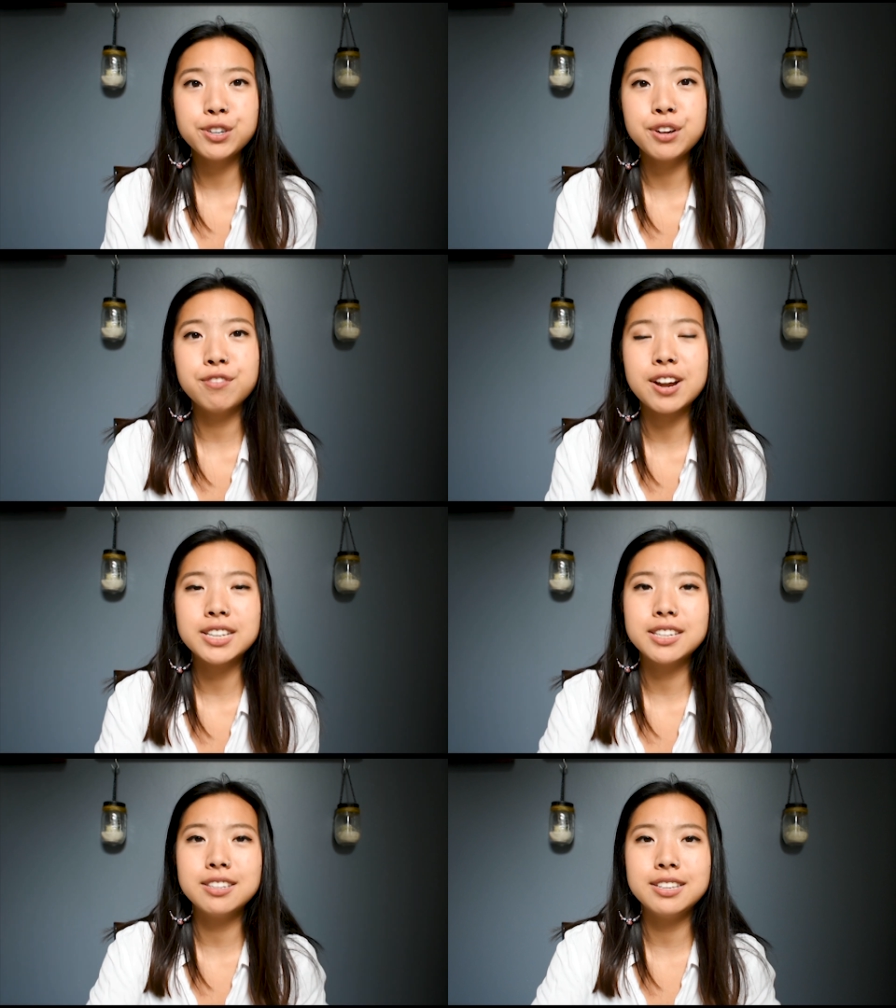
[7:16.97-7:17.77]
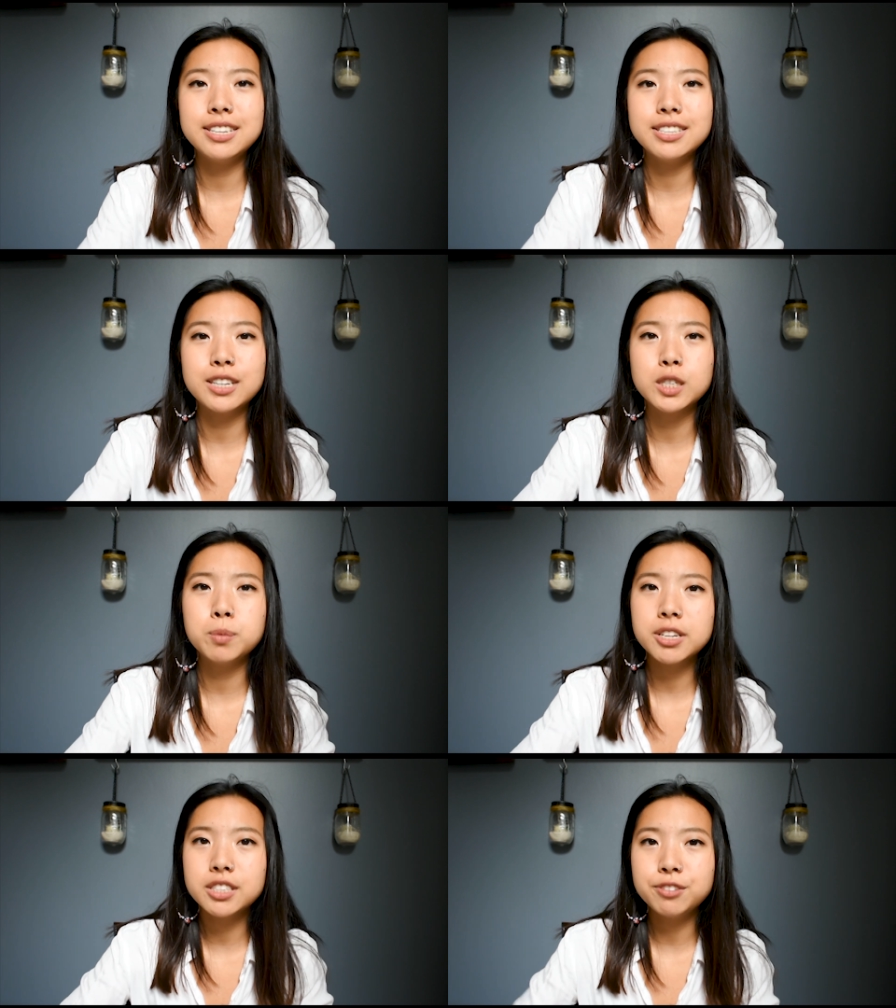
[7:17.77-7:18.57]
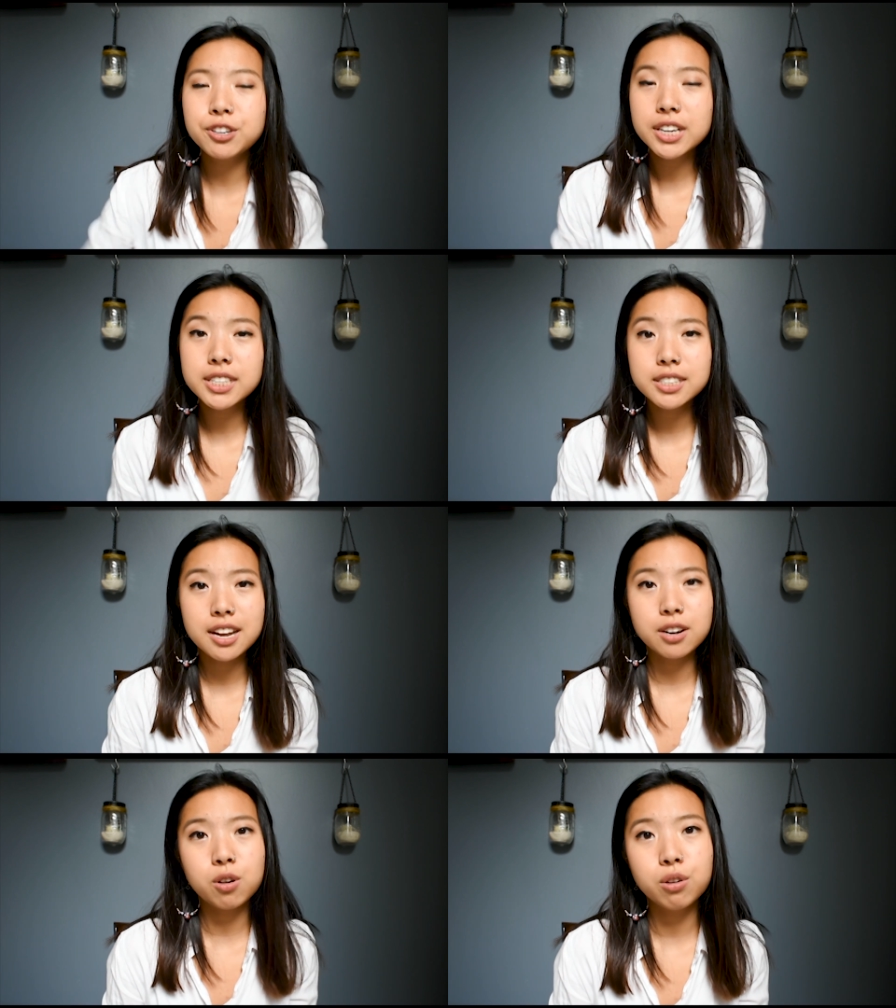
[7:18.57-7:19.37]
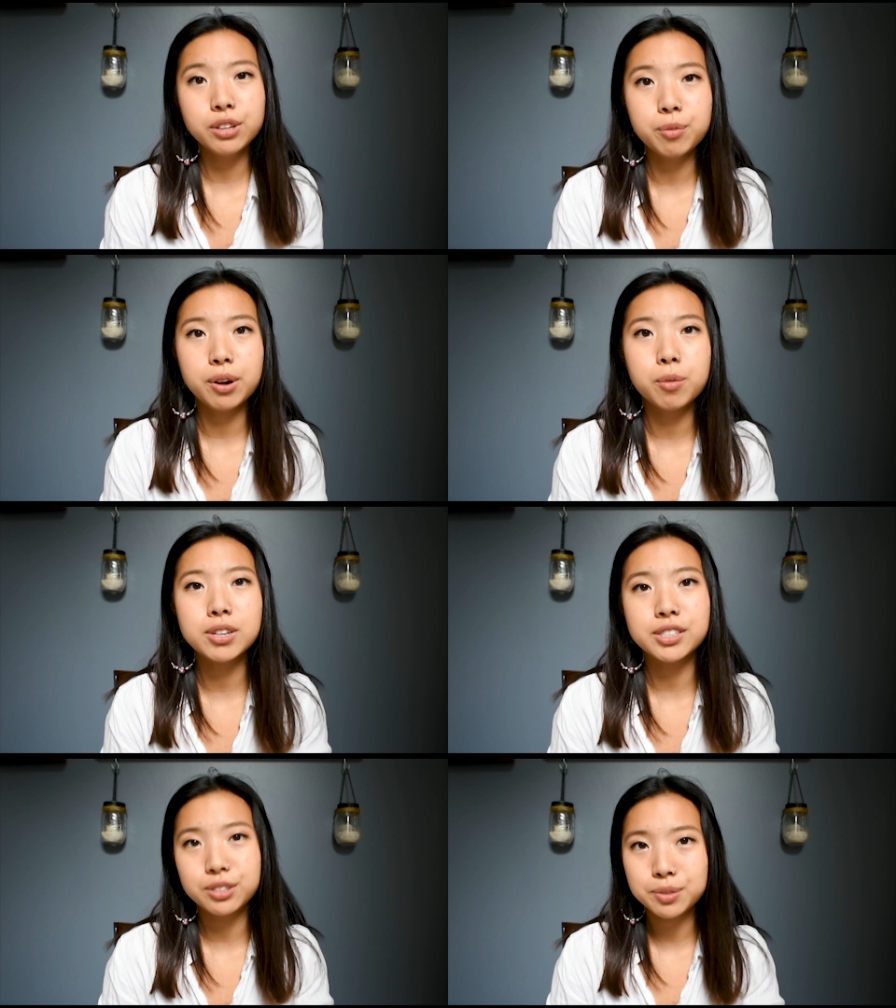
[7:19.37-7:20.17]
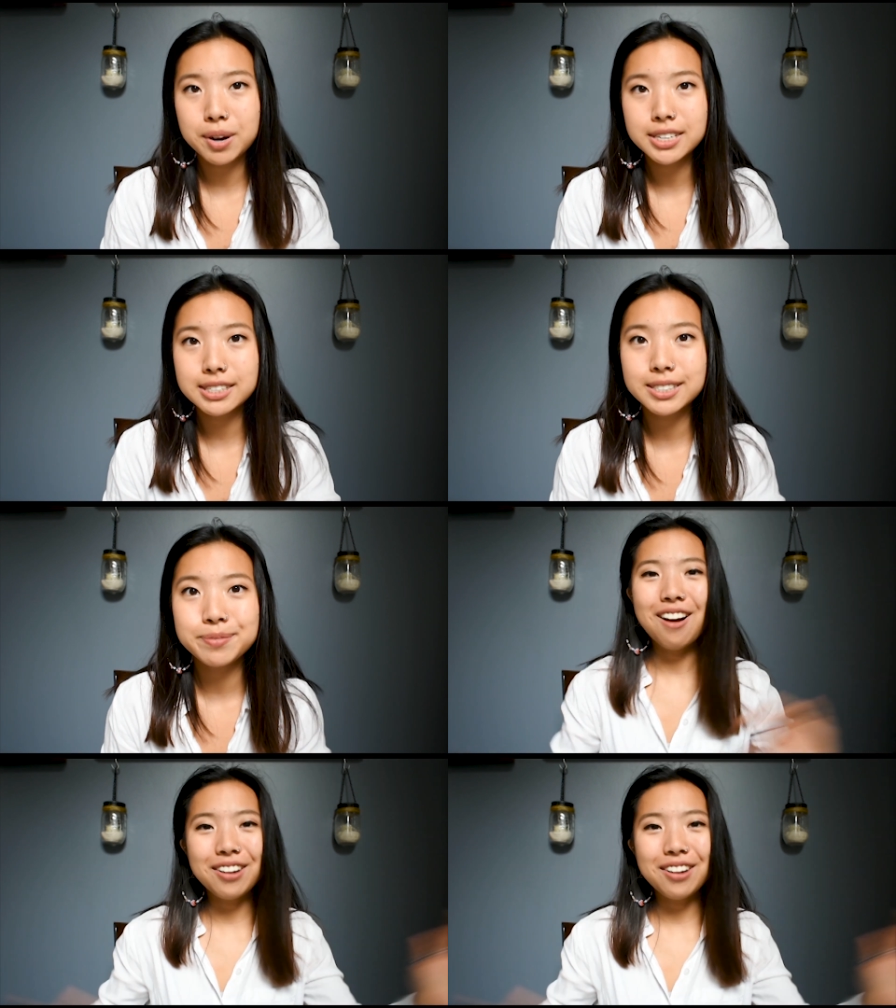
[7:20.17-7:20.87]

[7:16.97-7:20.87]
to invest in these expensive dresses that you'll only wear once or twice.